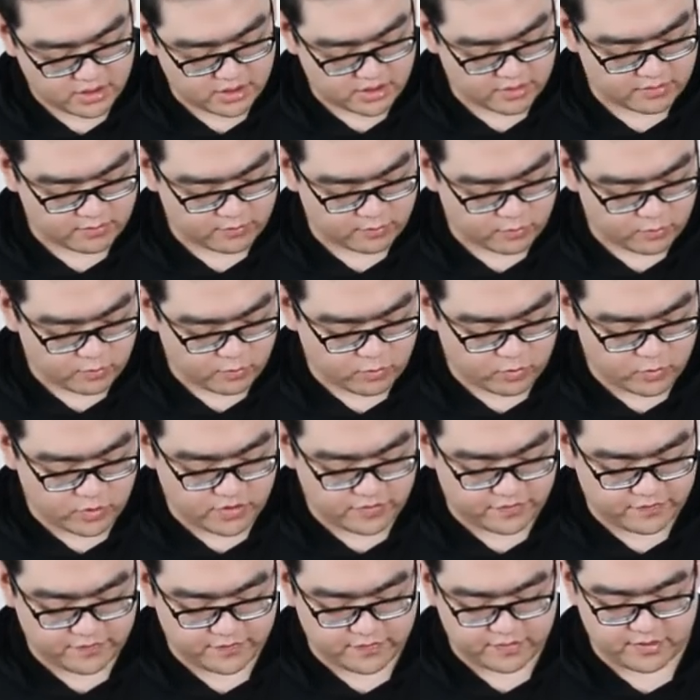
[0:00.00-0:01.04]
And
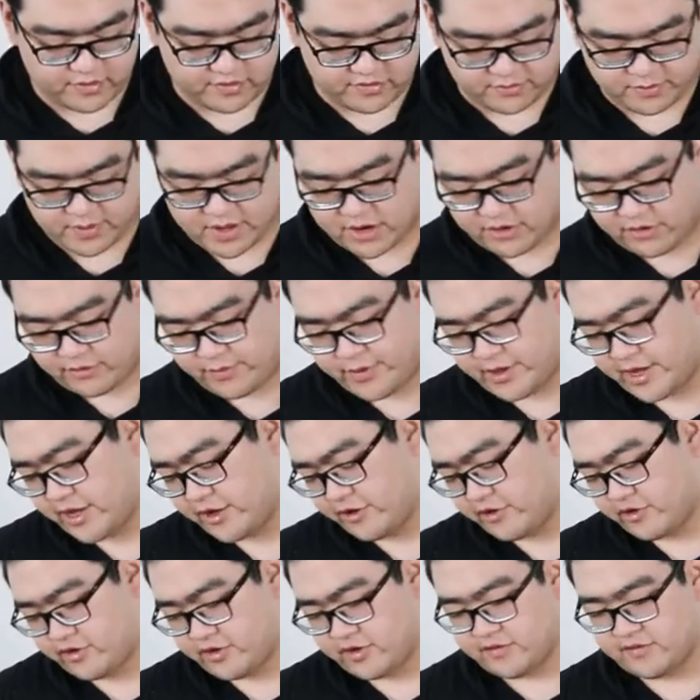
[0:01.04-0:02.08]
with this battery
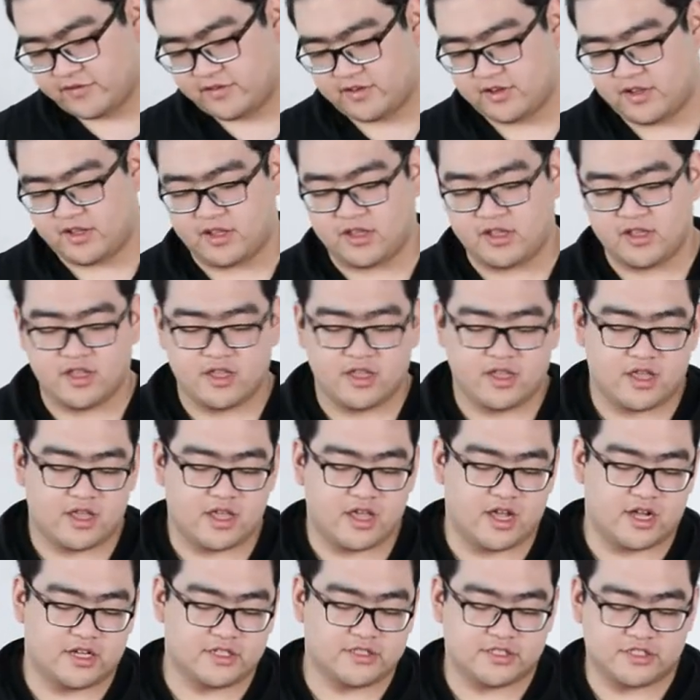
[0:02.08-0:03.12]
pack, you can see
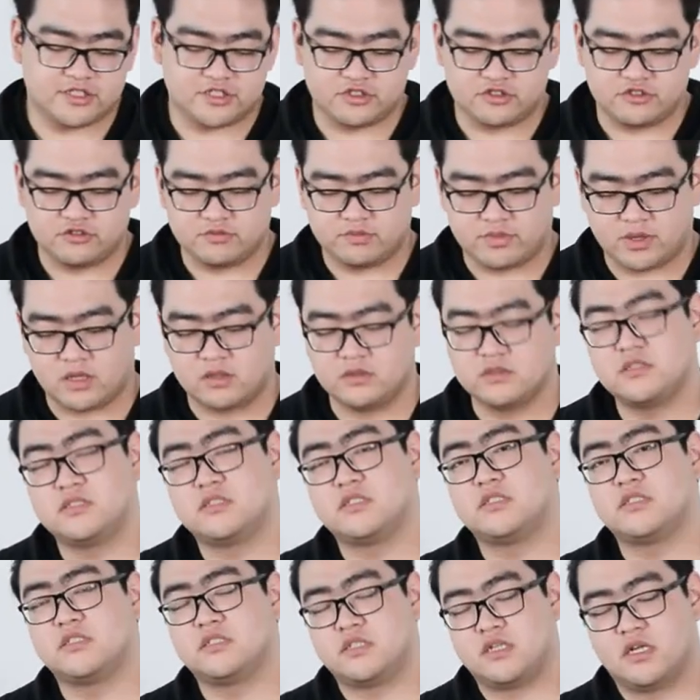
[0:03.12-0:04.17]
it has 2
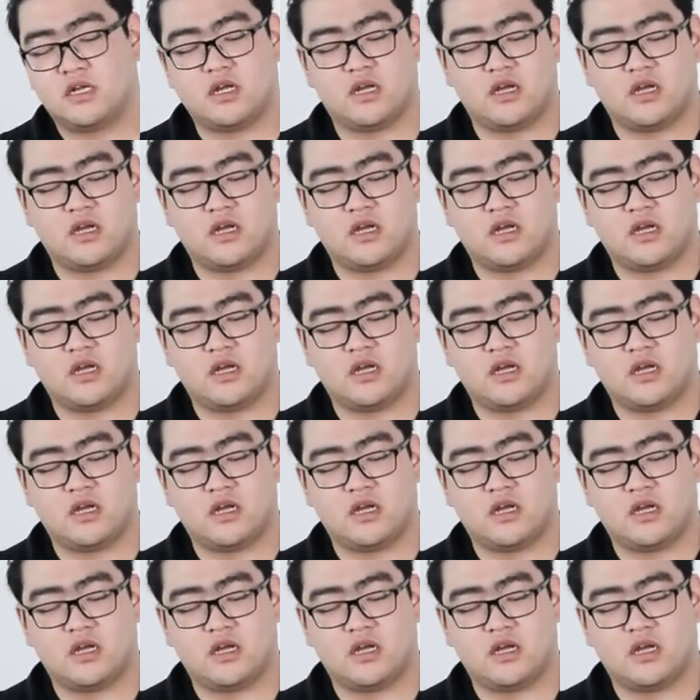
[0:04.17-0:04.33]
posts.